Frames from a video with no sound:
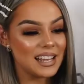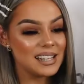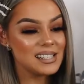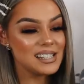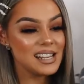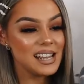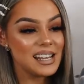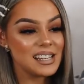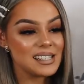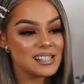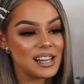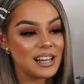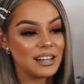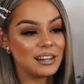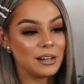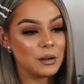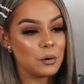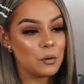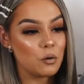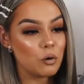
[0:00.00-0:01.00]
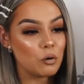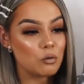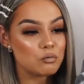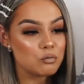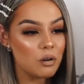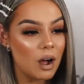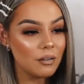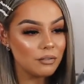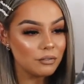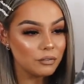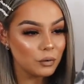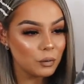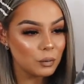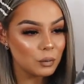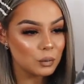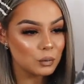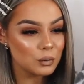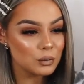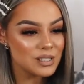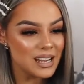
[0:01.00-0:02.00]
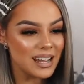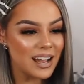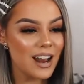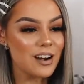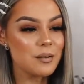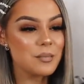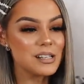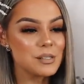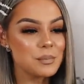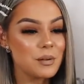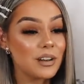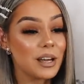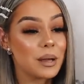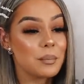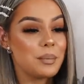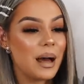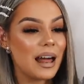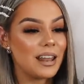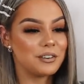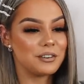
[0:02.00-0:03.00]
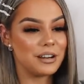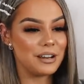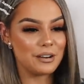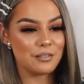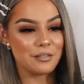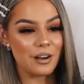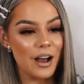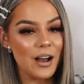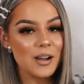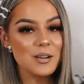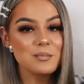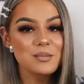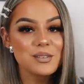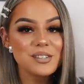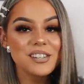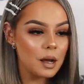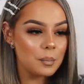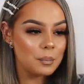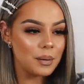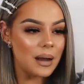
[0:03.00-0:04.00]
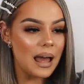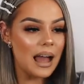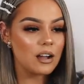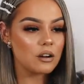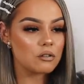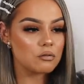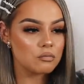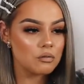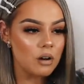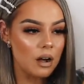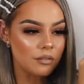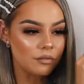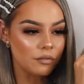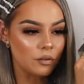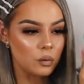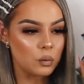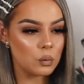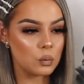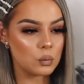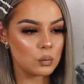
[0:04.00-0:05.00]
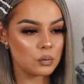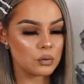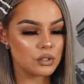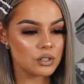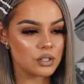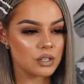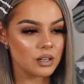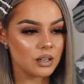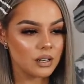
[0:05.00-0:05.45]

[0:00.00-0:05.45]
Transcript: This is a little ruffled. It kind of reminds me of like ballerina vibes. A black ruffled